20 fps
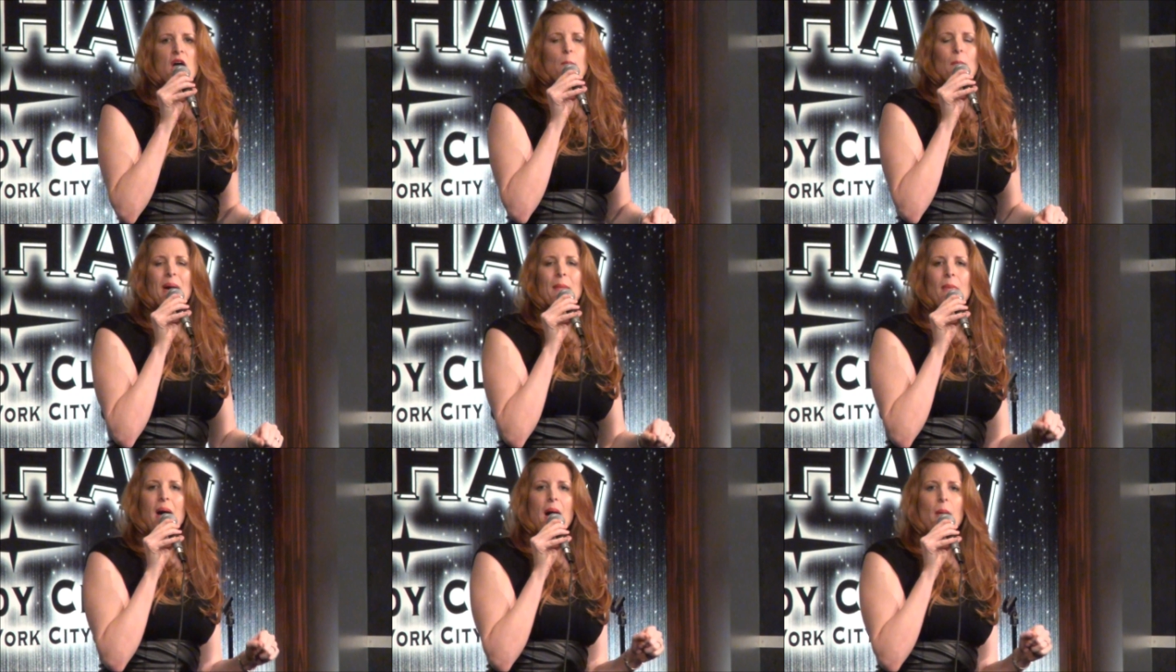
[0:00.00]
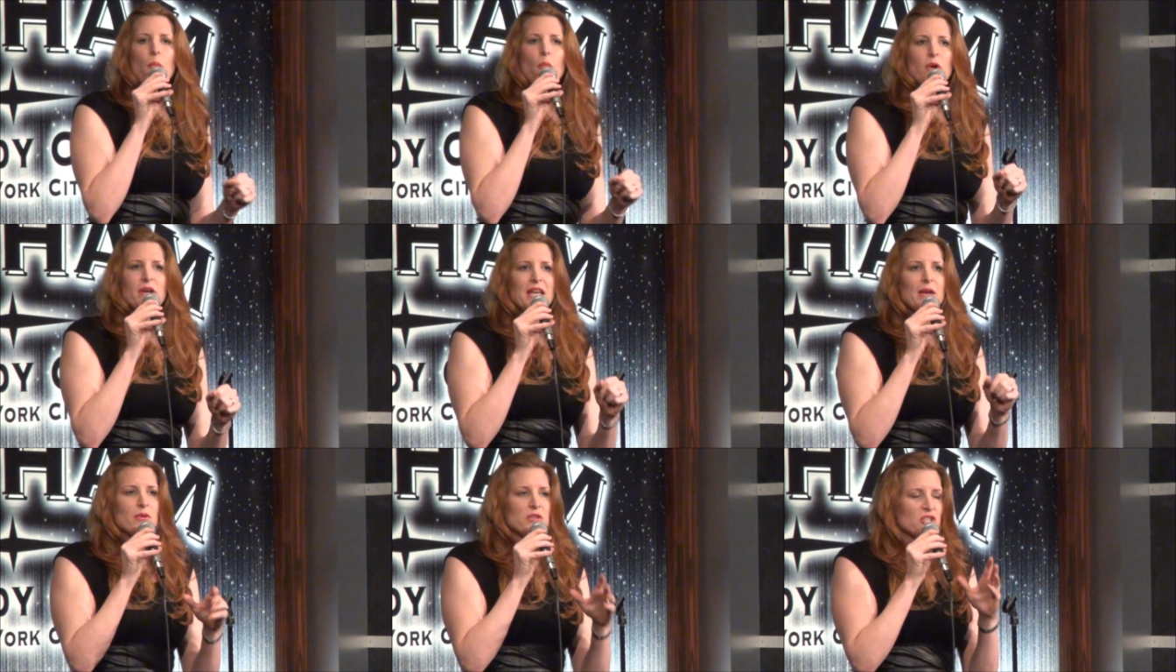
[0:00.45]
My
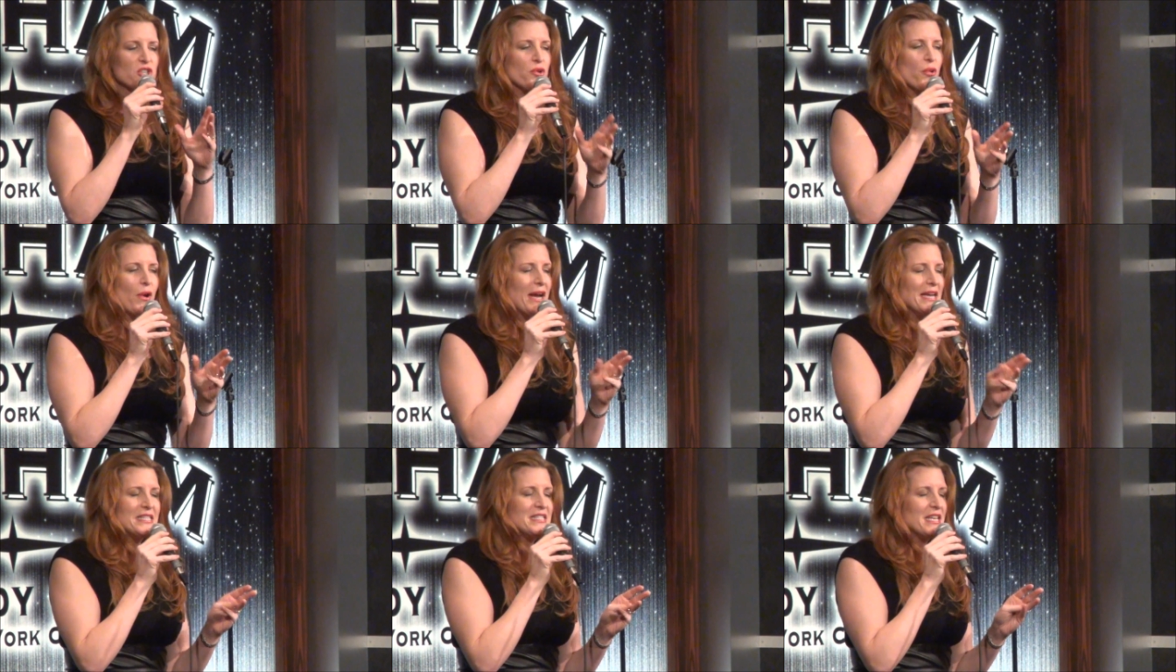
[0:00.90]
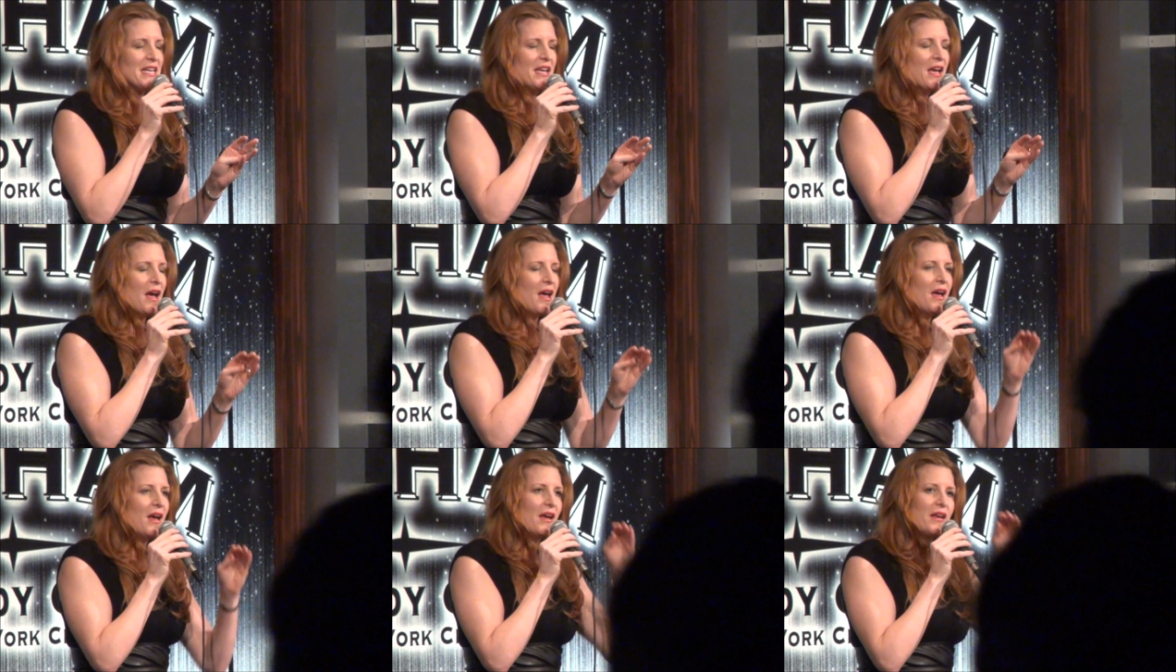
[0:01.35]
mom, it was
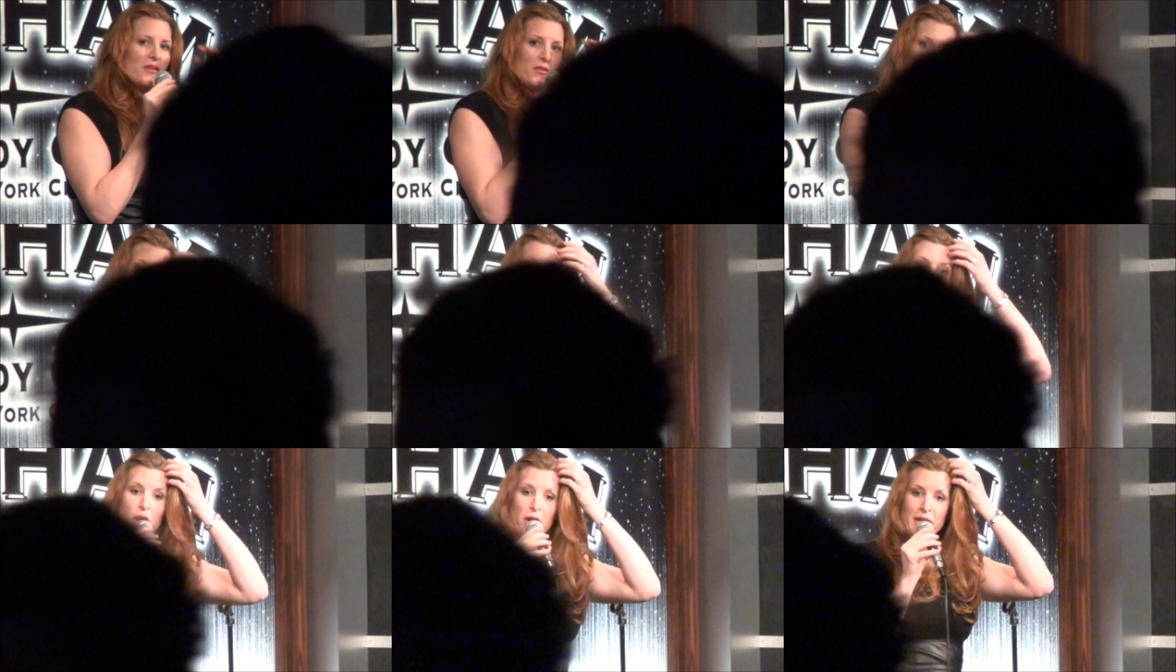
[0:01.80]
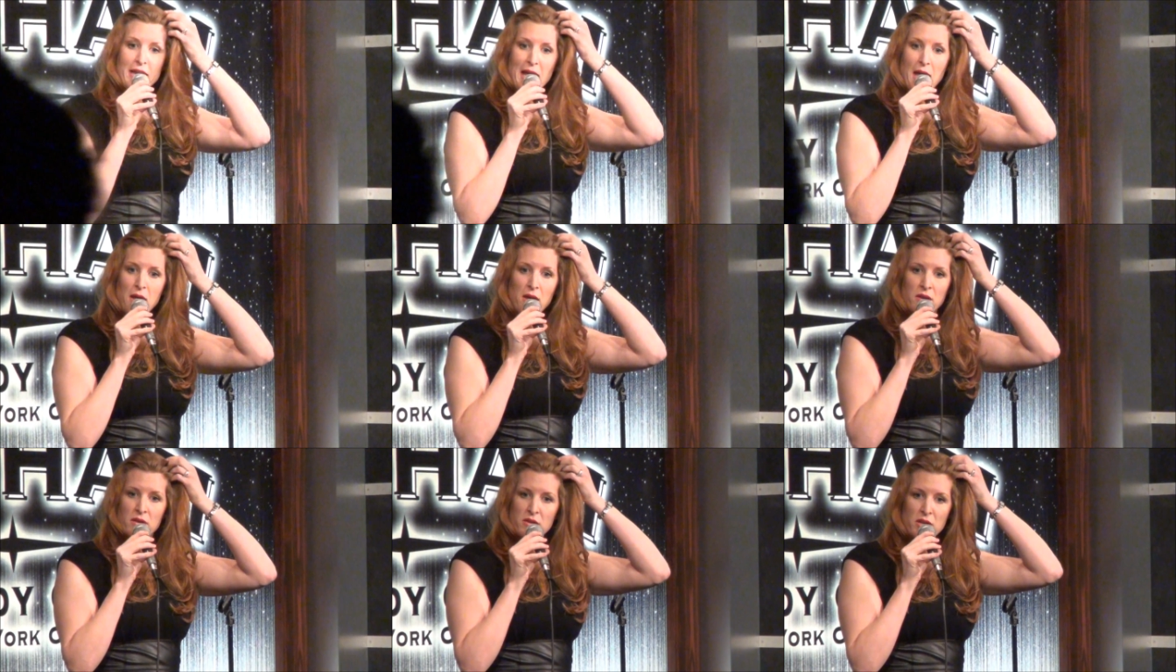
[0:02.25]
crazy. You were,
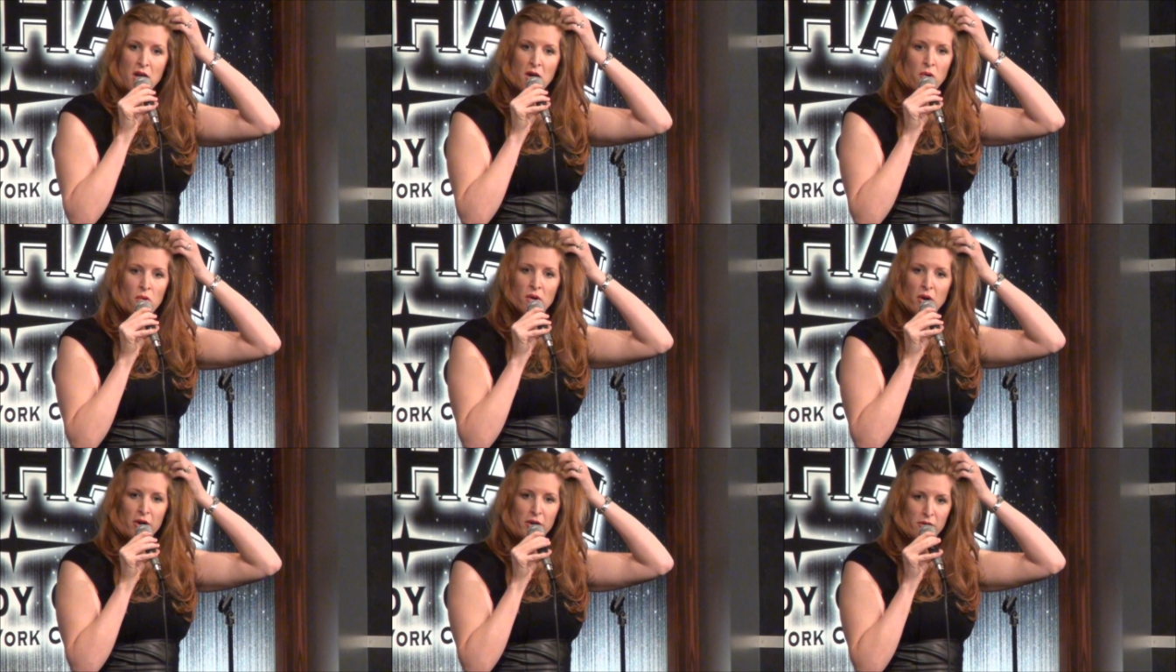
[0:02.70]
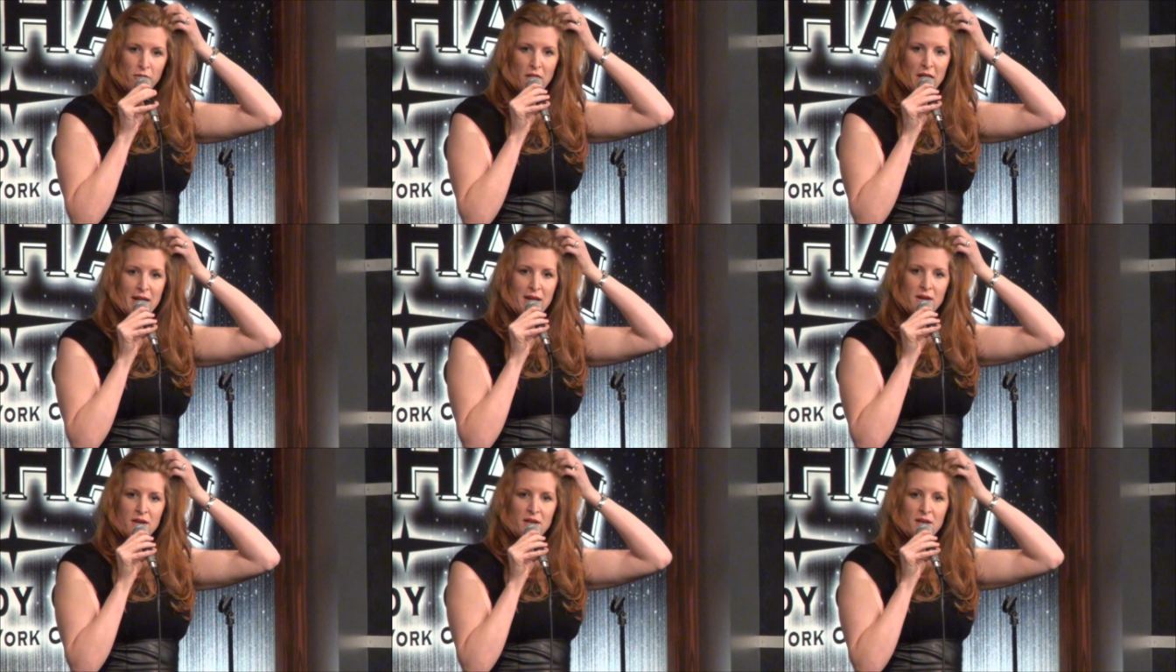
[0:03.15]
yeah? No? Are you
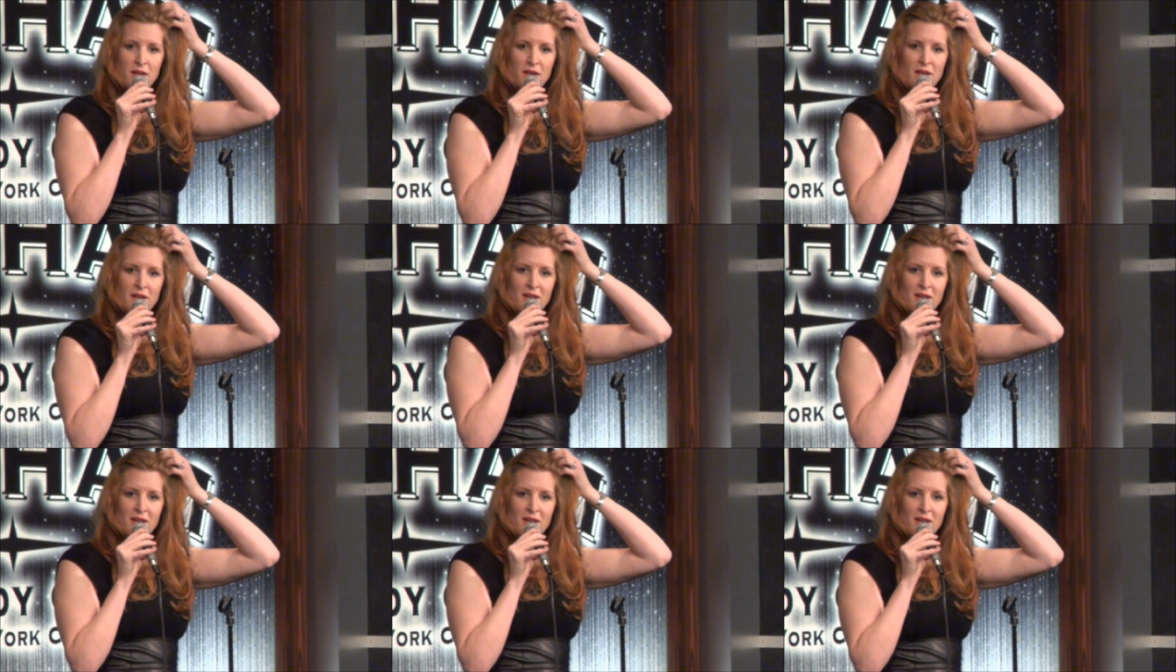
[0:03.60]
learning?